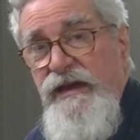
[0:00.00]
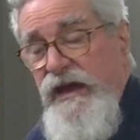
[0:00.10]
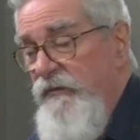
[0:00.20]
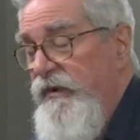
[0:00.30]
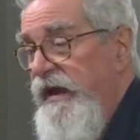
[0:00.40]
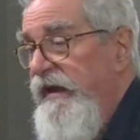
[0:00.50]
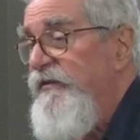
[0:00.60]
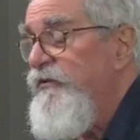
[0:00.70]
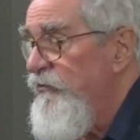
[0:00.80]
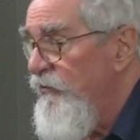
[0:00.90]
everything
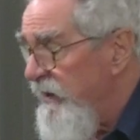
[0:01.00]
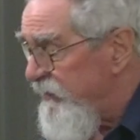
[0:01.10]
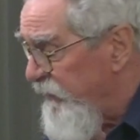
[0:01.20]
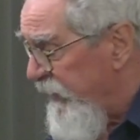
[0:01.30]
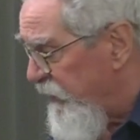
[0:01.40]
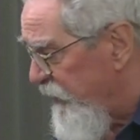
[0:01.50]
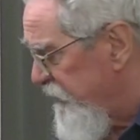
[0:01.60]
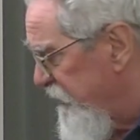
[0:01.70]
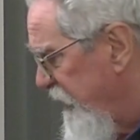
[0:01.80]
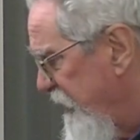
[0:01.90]
is reasonably
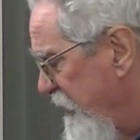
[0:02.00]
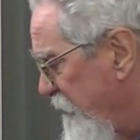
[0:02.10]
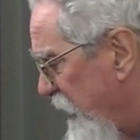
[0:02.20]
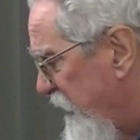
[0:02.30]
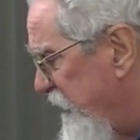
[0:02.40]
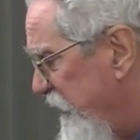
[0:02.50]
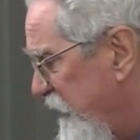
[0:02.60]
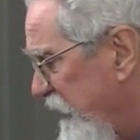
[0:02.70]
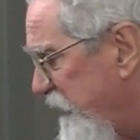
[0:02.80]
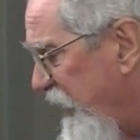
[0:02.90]
good, but as soon as
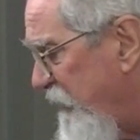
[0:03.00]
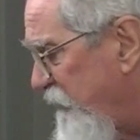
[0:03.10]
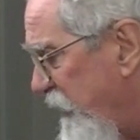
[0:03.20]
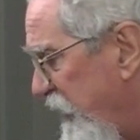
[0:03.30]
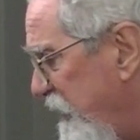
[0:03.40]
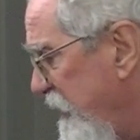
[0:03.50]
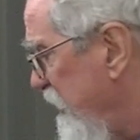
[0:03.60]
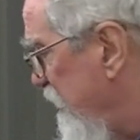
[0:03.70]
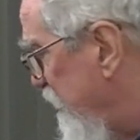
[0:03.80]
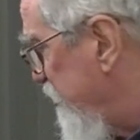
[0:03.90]
I start putting
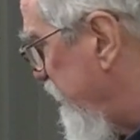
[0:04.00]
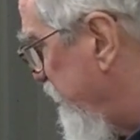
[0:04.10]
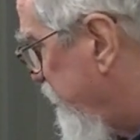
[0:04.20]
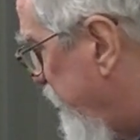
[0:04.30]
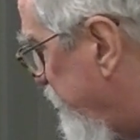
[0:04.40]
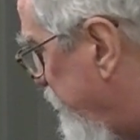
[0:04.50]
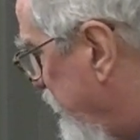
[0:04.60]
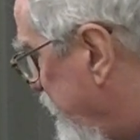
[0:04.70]
this little stretcher in